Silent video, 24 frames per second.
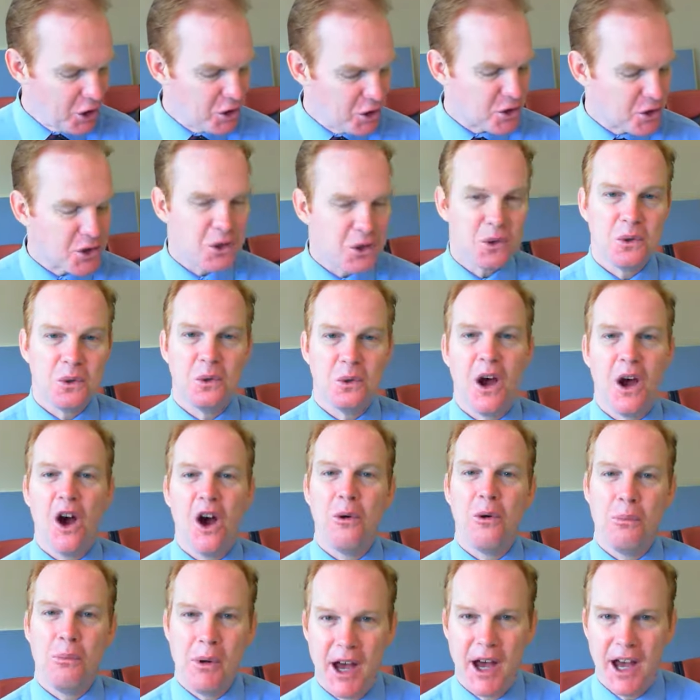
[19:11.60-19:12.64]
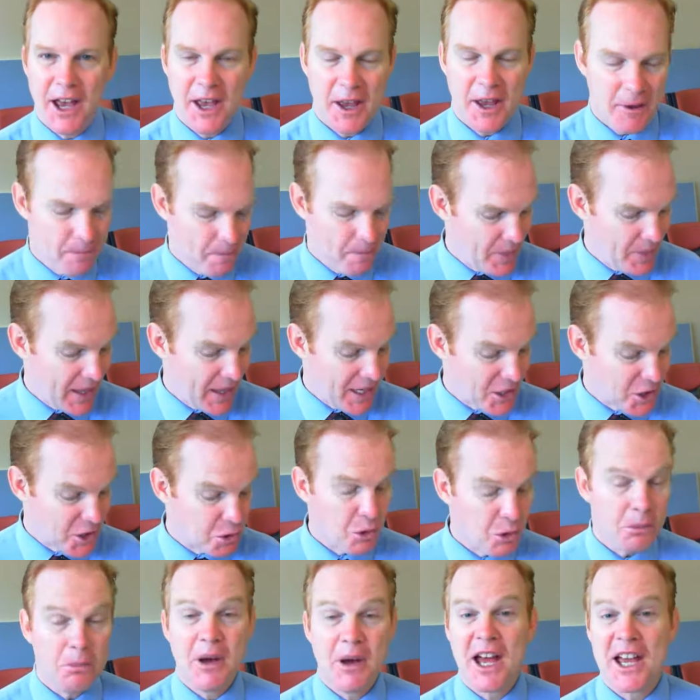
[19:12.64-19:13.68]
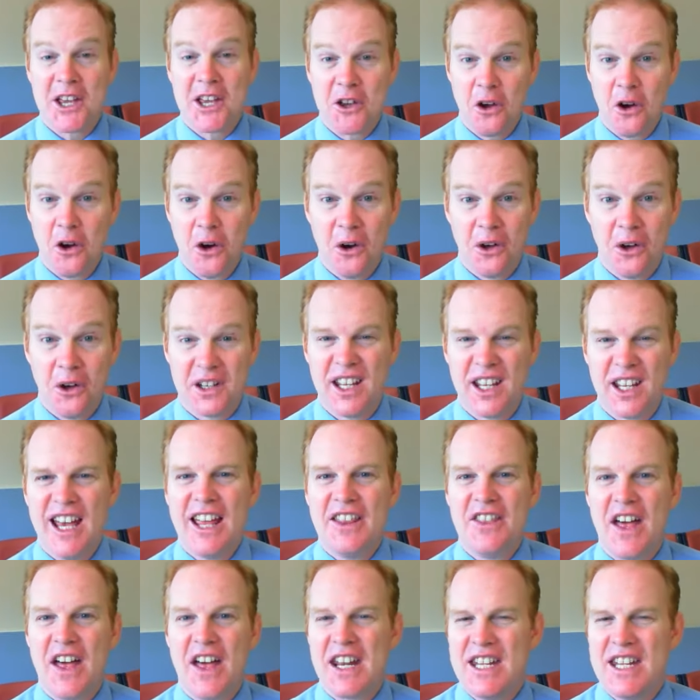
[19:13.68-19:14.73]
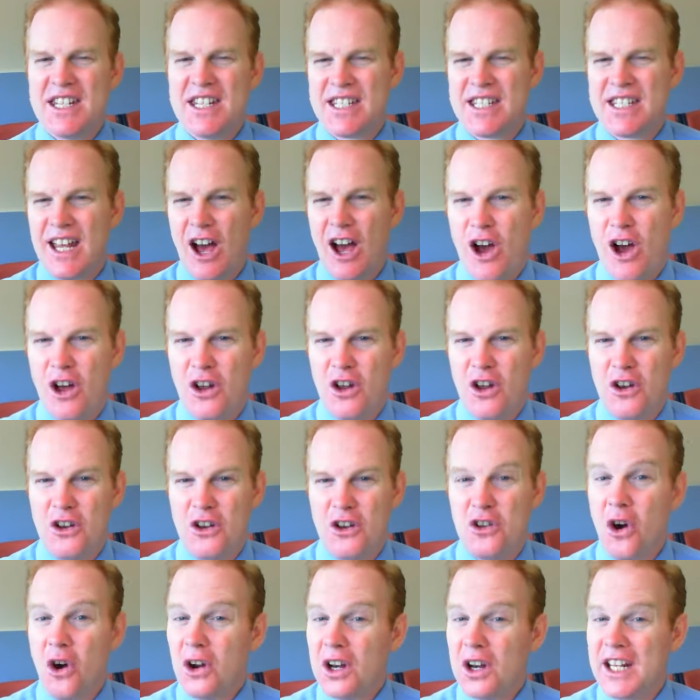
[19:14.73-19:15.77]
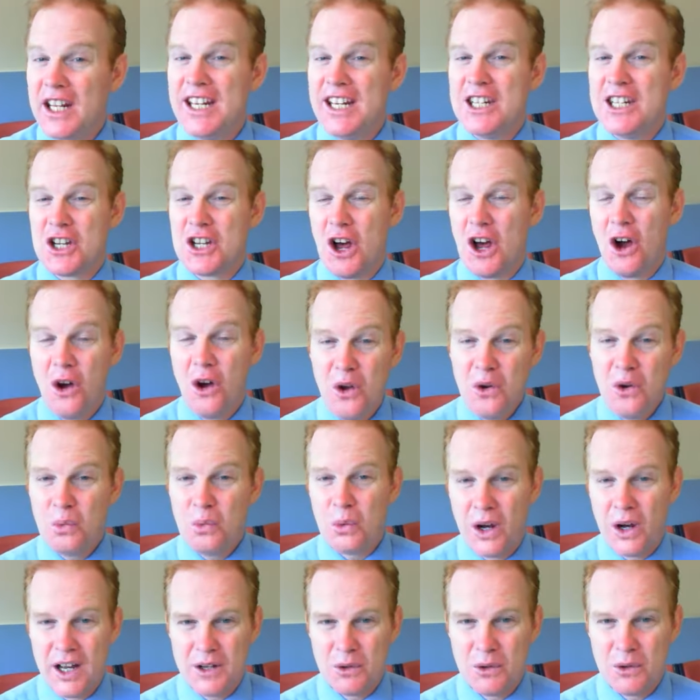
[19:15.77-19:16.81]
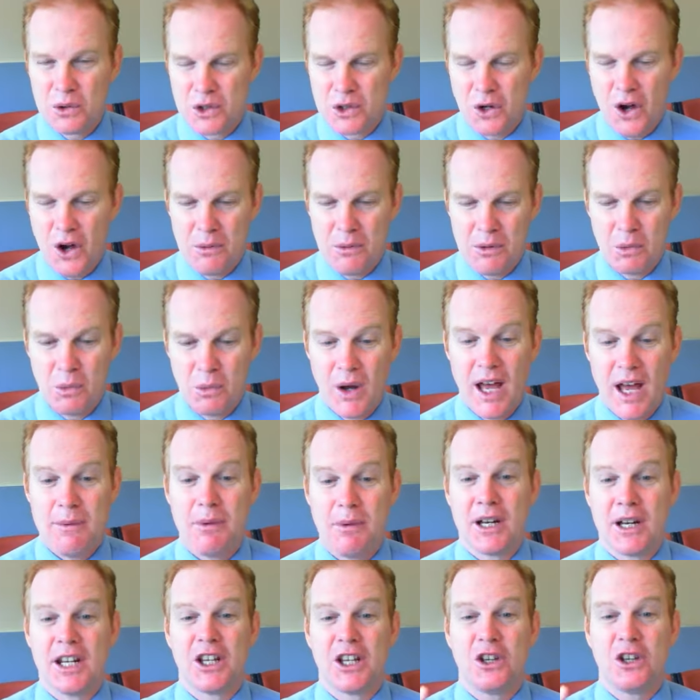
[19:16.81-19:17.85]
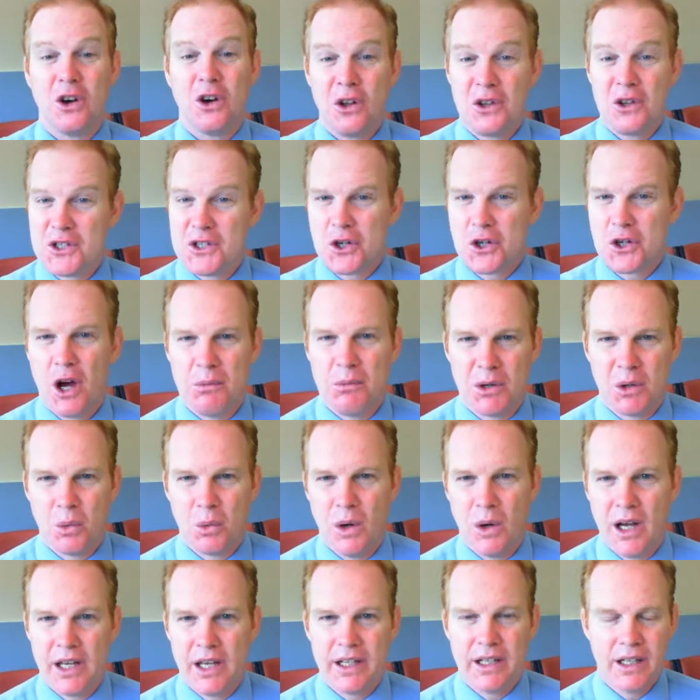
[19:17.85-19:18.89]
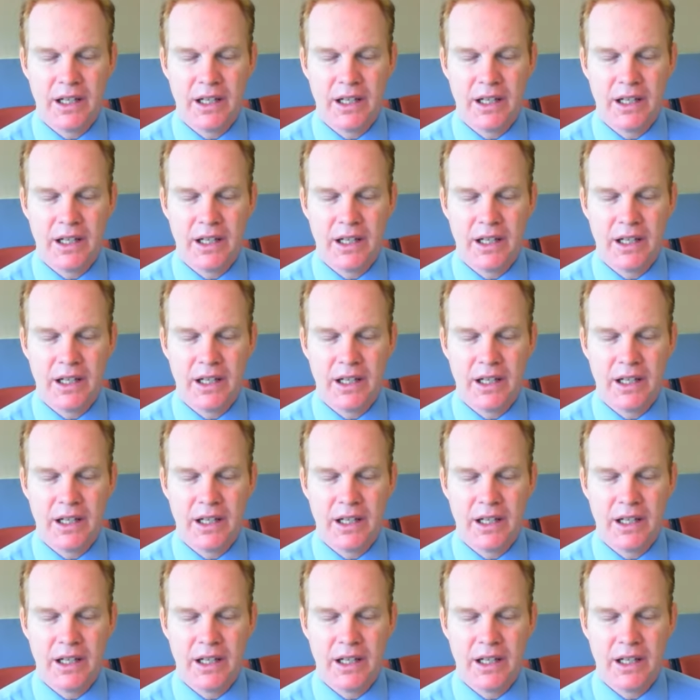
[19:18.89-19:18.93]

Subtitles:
to obey. That is, to obey God. That is, not in his own way, time and way, but in God's time and way.